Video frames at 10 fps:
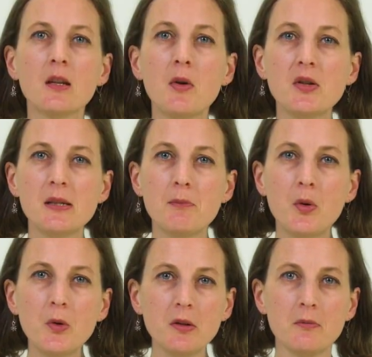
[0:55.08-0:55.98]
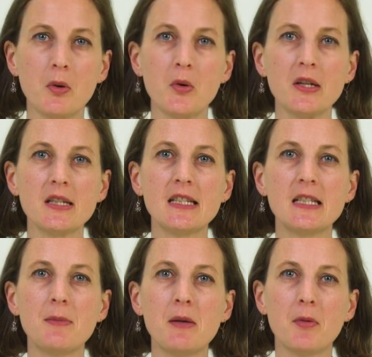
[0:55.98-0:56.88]
The most important point is
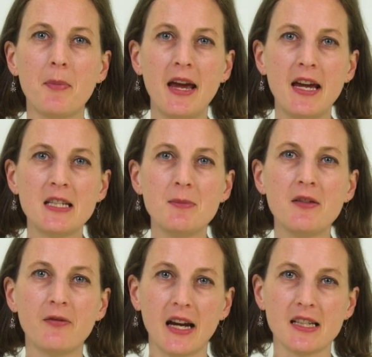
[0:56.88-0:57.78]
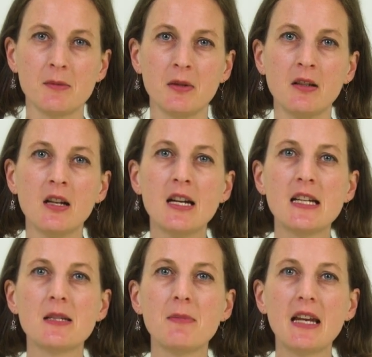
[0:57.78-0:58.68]
to be prepared to be flexible
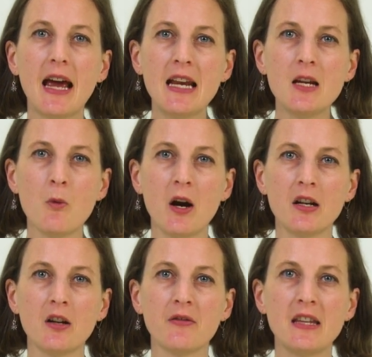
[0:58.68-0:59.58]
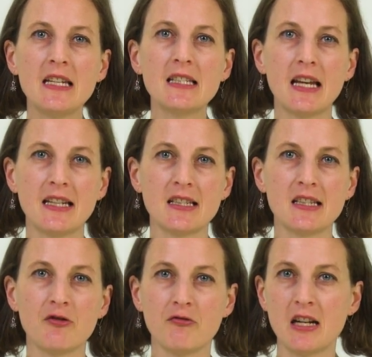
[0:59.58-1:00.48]
to meet any one of these letters
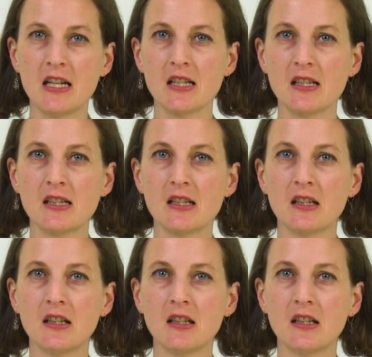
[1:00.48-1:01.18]
and readers.